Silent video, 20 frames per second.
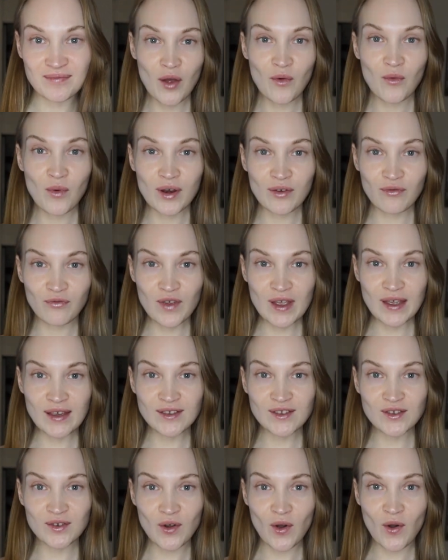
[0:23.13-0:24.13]
When
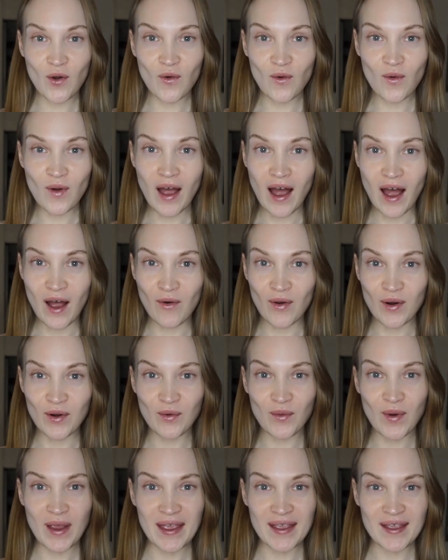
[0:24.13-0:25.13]
things go our
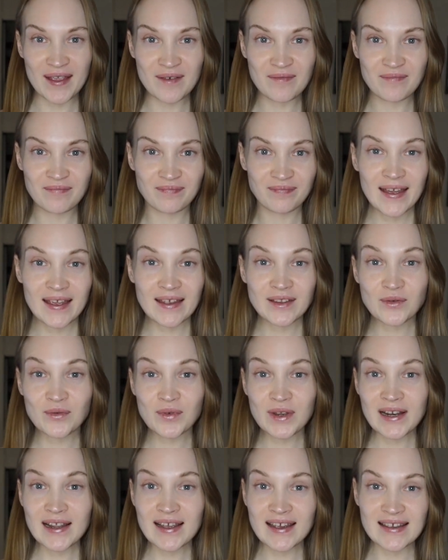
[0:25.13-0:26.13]
way, it
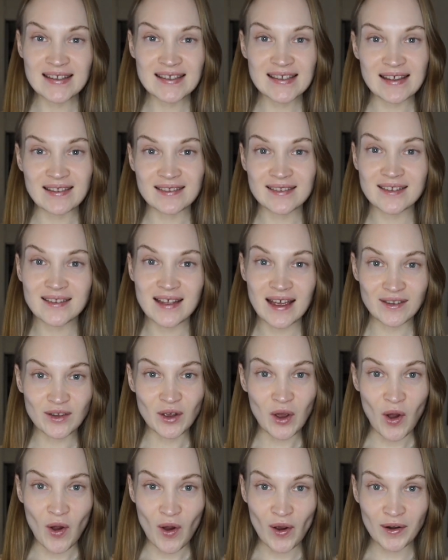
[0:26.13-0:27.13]
really isn't that
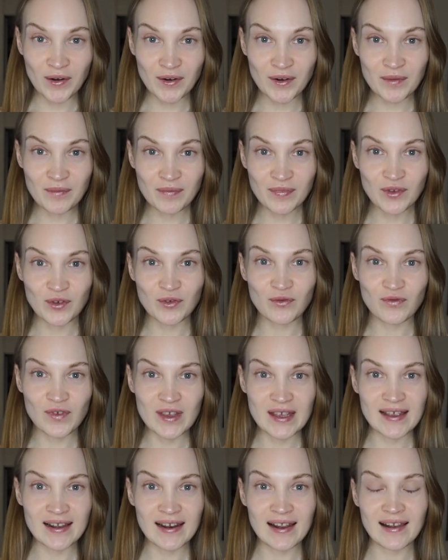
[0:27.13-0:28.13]
hard to
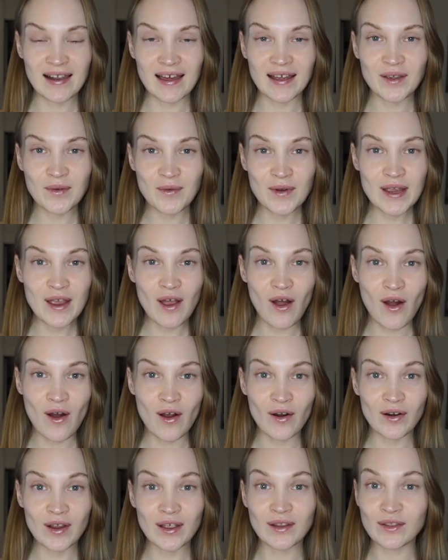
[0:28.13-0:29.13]
feel like we
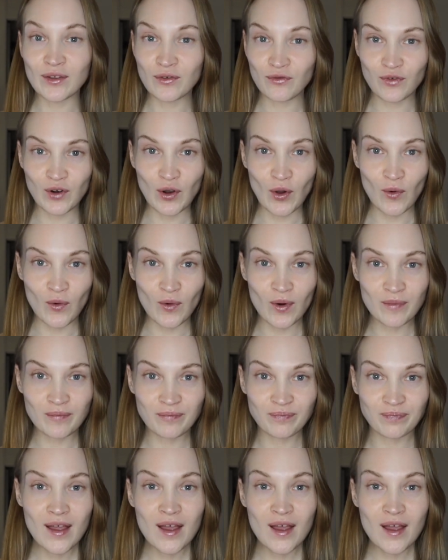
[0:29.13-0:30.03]
are in the flow.